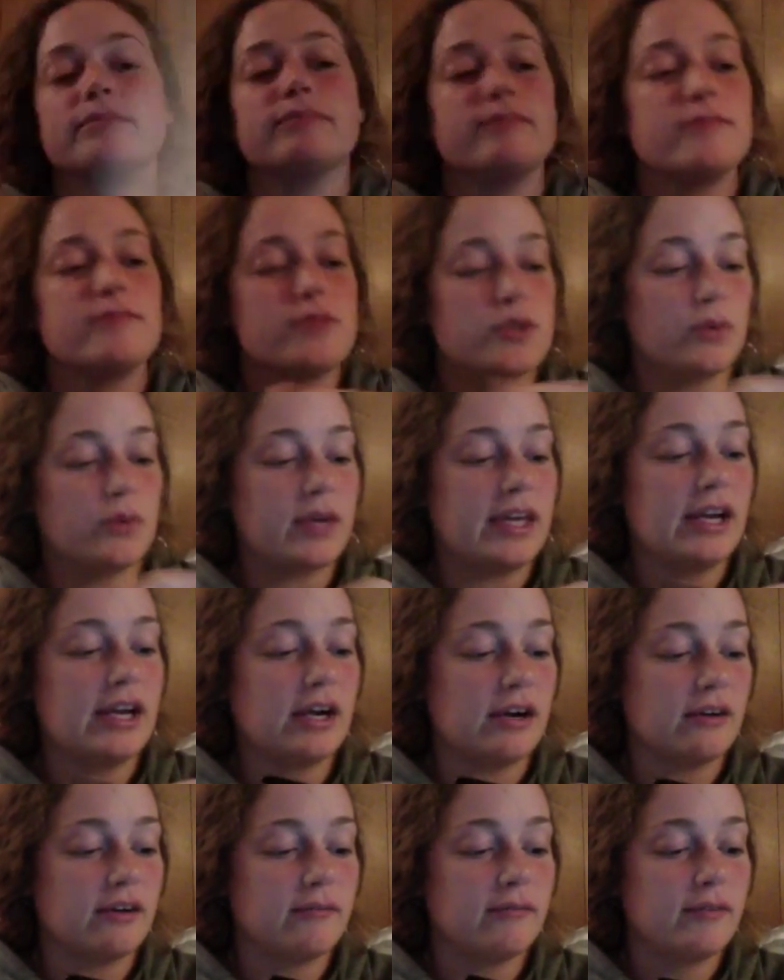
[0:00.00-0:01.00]
So
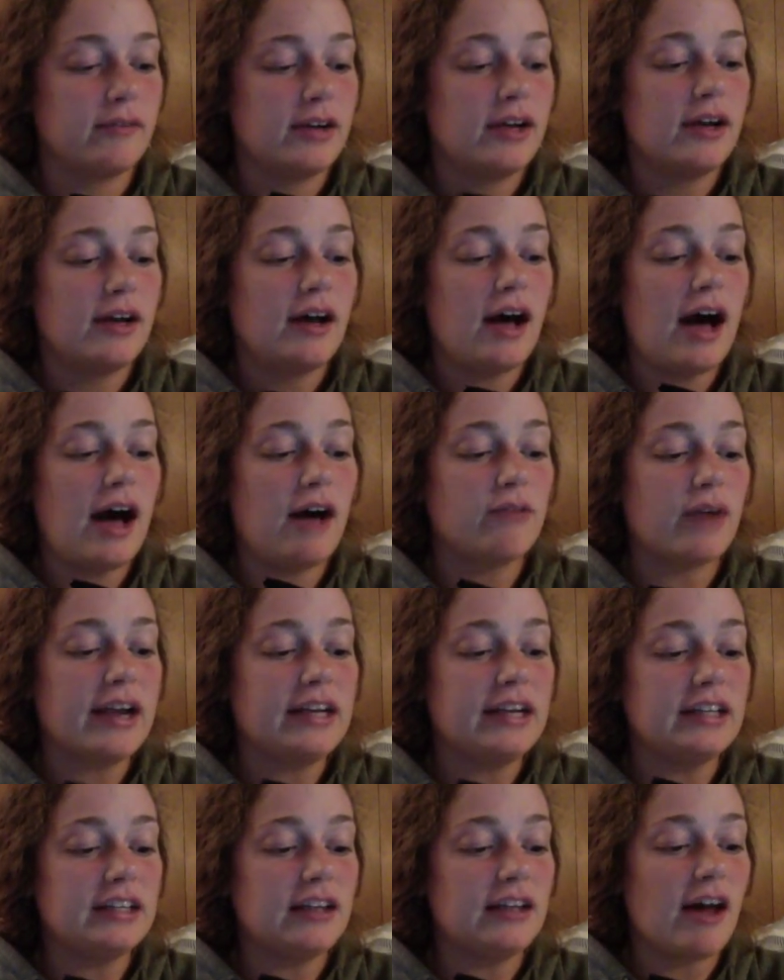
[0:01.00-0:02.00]
here, I'll
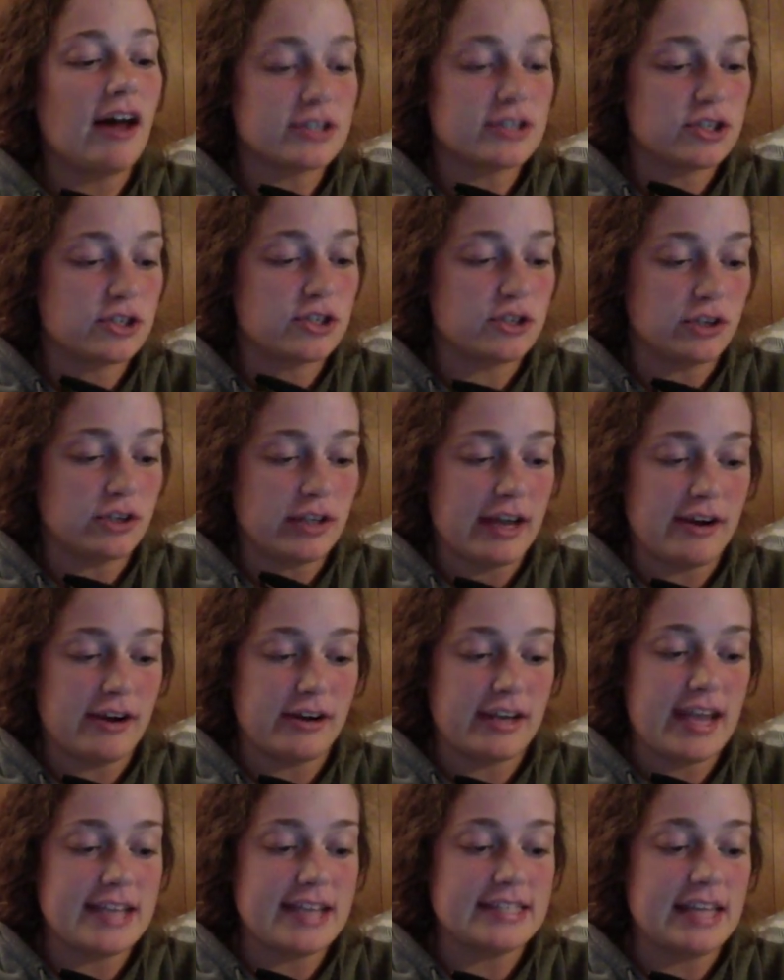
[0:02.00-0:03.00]
write luster there in
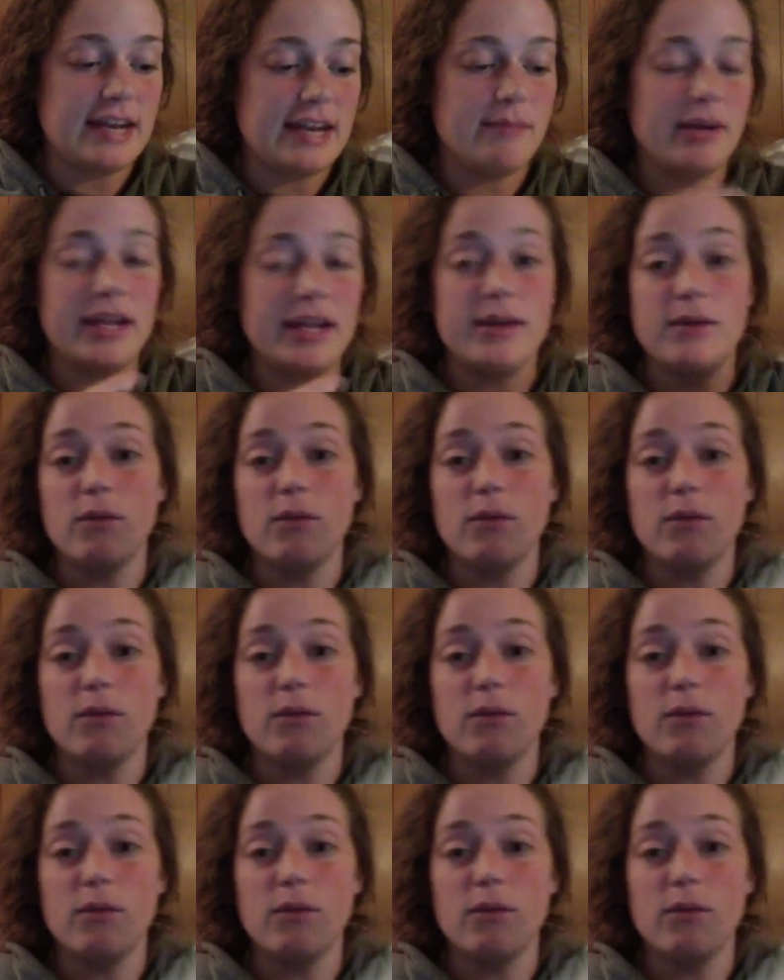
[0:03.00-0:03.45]
case anybody